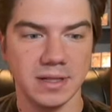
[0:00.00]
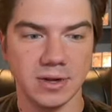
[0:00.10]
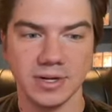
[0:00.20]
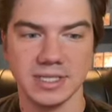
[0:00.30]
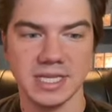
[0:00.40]

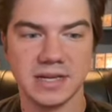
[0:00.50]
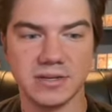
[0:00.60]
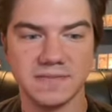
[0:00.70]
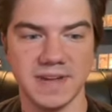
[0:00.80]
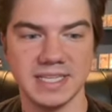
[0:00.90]
Learning the
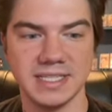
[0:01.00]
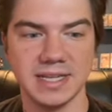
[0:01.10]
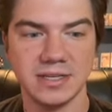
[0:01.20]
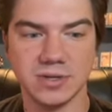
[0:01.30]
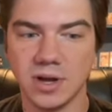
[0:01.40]
standards, facing
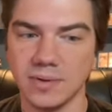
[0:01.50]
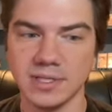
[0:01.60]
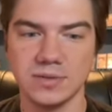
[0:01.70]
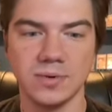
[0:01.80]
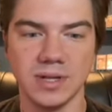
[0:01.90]
danger,
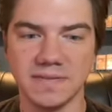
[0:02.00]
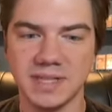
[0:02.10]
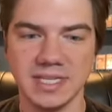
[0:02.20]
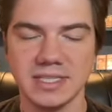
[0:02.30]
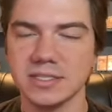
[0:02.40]
always cool.
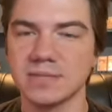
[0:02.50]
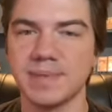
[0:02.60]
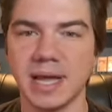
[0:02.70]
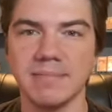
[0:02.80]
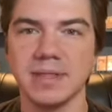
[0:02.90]
If these can just
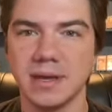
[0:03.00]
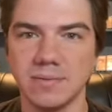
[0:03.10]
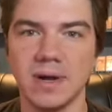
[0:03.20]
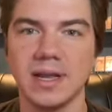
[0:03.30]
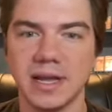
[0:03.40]
buy me that
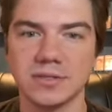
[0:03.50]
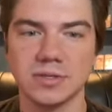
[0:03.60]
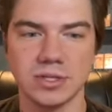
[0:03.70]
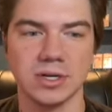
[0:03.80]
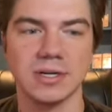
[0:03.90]
one
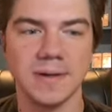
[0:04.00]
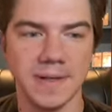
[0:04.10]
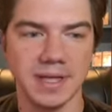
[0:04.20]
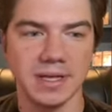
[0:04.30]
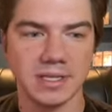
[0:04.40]
extra turn,
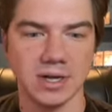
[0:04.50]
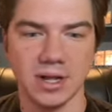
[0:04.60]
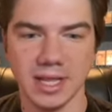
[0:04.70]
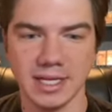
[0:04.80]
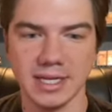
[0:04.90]
that's
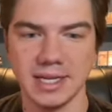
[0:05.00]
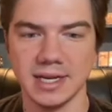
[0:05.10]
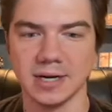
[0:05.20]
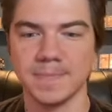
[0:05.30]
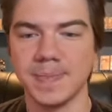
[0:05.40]
all I need
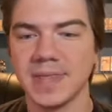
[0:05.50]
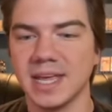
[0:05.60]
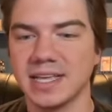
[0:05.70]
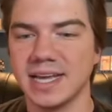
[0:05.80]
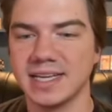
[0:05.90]
here.
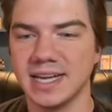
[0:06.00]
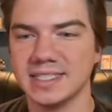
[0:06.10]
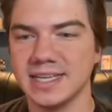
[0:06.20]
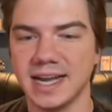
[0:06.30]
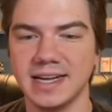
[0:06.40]

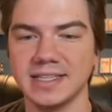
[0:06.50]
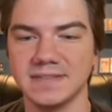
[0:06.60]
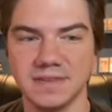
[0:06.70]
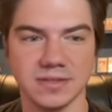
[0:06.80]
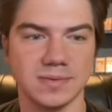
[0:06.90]
Genkai's
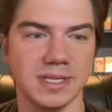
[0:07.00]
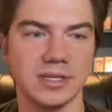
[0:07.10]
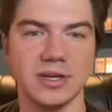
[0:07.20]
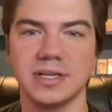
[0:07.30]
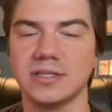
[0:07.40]
guidance feels
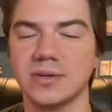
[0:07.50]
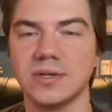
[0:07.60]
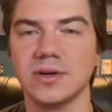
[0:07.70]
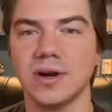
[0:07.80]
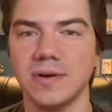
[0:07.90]
really good in
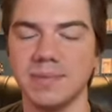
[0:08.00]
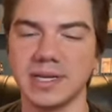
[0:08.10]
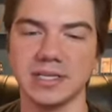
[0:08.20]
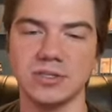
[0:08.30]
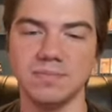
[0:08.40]
Toguro
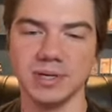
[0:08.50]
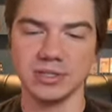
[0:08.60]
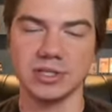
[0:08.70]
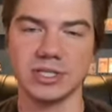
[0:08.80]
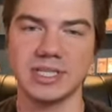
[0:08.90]
because you
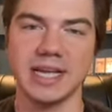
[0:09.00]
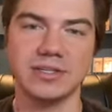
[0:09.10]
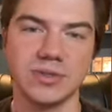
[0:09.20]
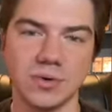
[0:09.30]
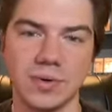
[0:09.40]
build your
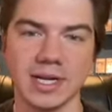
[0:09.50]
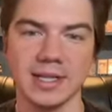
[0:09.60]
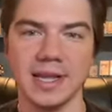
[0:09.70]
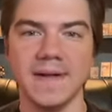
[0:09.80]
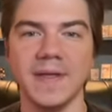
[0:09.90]
stage so
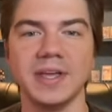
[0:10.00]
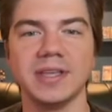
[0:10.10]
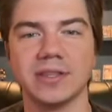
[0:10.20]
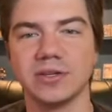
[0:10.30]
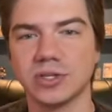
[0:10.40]
quickly
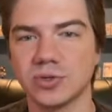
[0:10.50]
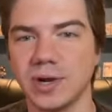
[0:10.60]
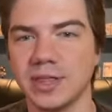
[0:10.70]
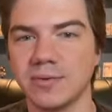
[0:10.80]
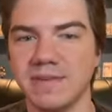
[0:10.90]
that the
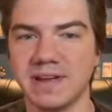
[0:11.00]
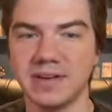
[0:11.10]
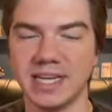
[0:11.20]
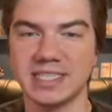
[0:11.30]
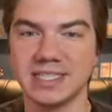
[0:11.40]
destroy three
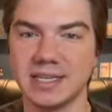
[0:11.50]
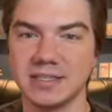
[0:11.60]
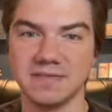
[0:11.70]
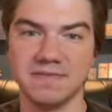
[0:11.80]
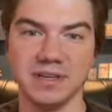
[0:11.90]
foundations
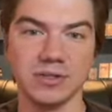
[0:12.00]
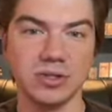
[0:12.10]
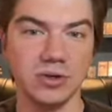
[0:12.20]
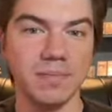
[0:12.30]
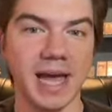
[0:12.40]
doesn't feel
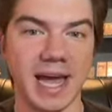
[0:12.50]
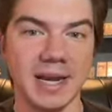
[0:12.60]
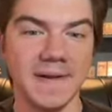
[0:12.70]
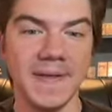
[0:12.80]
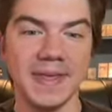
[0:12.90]
too
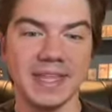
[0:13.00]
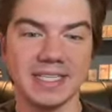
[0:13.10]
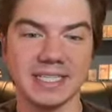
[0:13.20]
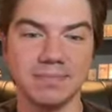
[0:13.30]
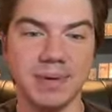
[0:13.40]
bad.
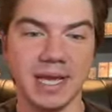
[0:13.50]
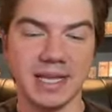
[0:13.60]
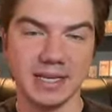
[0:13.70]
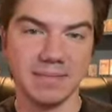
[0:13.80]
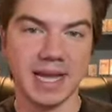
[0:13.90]
This is
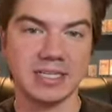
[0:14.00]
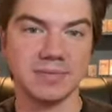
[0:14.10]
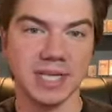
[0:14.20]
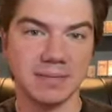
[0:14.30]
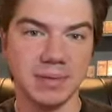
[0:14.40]
big into
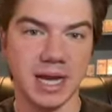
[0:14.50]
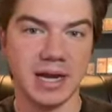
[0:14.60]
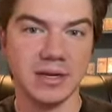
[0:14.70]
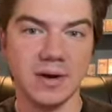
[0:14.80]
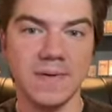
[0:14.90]
matchups like
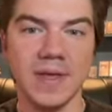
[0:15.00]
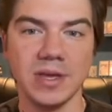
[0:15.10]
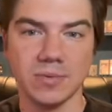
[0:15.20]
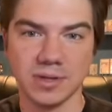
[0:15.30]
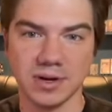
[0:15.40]
Byakko,
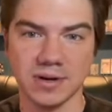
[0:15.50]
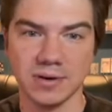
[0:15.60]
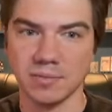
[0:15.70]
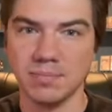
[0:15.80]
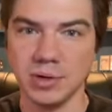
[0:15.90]
where they're
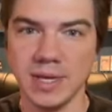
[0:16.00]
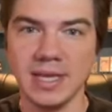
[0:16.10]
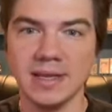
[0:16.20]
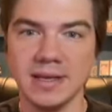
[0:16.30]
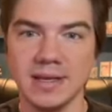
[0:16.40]
or
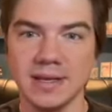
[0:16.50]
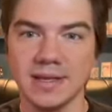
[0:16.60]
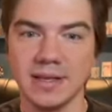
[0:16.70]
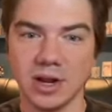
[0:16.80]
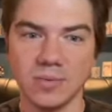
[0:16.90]

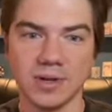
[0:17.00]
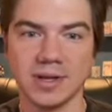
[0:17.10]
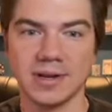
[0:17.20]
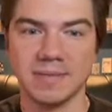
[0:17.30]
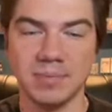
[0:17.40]
you know, where
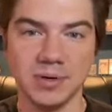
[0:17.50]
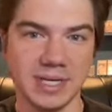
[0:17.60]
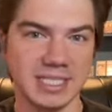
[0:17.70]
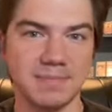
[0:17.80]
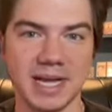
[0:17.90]
they're
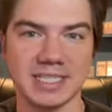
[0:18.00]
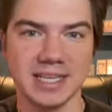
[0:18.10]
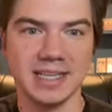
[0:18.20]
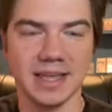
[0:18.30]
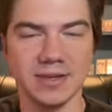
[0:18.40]
Bowie
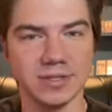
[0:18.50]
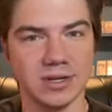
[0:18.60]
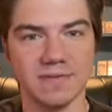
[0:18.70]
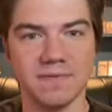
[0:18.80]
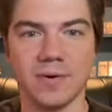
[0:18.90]
especially, they use
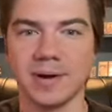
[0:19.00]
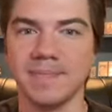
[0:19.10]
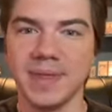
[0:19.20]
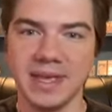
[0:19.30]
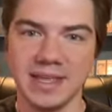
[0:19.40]
their
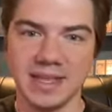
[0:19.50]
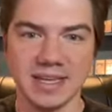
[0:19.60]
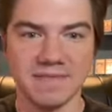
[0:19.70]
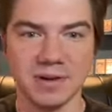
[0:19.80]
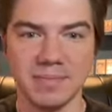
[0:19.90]
form, they
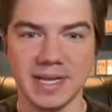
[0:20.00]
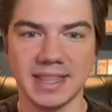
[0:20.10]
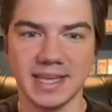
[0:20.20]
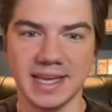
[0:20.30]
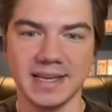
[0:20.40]
give their
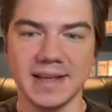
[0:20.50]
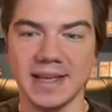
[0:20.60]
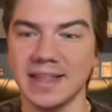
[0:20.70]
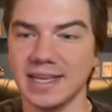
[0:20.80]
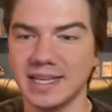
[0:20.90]
big thing.
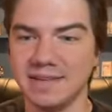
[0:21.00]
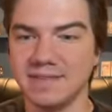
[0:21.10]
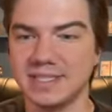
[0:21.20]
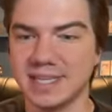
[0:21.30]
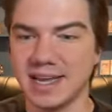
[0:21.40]
They can
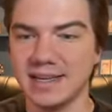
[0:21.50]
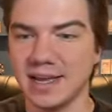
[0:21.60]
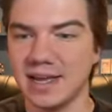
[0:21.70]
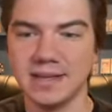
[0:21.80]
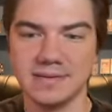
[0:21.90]
even say
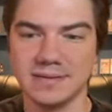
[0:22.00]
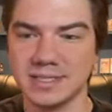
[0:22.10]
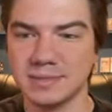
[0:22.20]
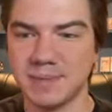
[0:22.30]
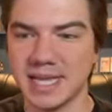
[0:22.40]
yeah, uh,
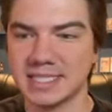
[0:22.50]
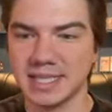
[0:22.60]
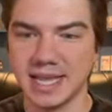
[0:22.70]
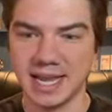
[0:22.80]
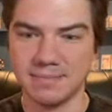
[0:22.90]

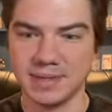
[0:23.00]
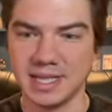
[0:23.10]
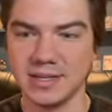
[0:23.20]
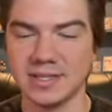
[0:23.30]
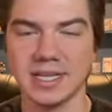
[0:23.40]
space land, but
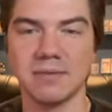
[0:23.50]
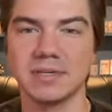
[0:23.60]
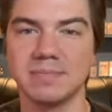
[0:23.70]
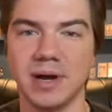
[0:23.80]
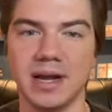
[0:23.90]
then you say
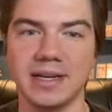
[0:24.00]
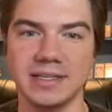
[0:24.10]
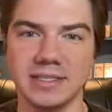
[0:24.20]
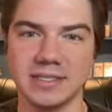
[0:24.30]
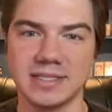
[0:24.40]
respond
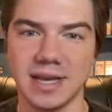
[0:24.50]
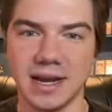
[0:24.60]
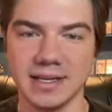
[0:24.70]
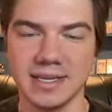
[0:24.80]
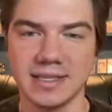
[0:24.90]
and just
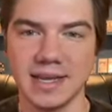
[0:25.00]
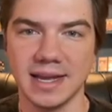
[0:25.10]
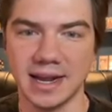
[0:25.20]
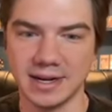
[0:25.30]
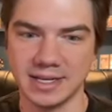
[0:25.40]
uh, get
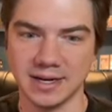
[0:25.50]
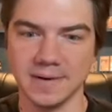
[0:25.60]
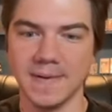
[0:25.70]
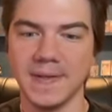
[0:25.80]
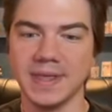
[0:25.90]
that out of
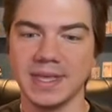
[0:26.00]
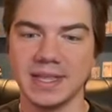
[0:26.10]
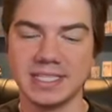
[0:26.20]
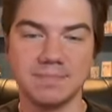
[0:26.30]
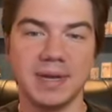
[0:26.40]
here.
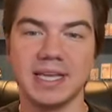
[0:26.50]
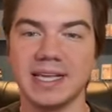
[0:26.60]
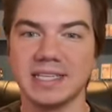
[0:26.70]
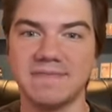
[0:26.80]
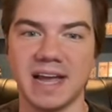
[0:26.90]
This is big
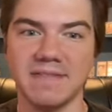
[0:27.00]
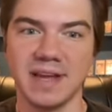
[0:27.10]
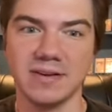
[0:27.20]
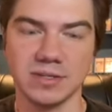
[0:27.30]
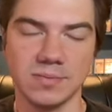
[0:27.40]
against five
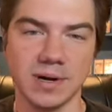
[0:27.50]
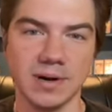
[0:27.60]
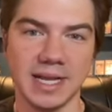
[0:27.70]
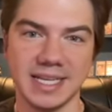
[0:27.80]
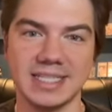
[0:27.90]
handers
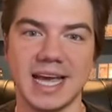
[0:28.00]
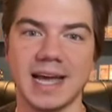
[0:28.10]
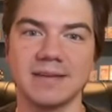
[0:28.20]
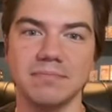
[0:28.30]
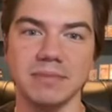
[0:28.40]
where an
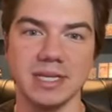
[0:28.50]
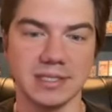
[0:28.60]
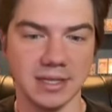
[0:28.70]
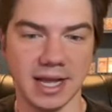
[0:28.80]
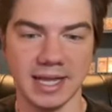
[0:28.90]
attack
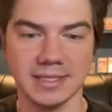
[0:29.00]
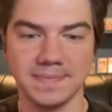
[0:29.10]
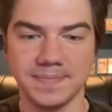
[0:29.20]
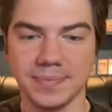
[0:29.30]
means a lot.